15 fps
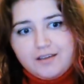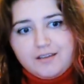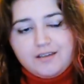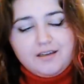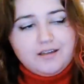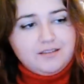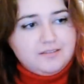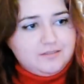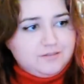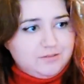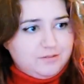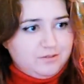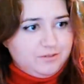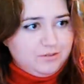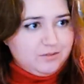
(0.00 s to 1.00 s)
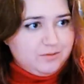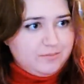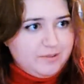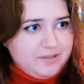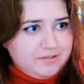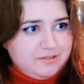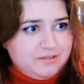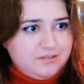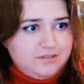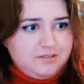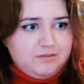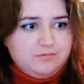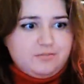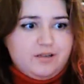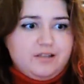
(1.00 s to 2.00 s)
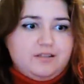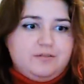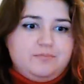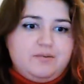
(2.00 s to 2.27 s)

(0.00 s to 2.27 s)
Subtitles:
Guys, you're about to see Riley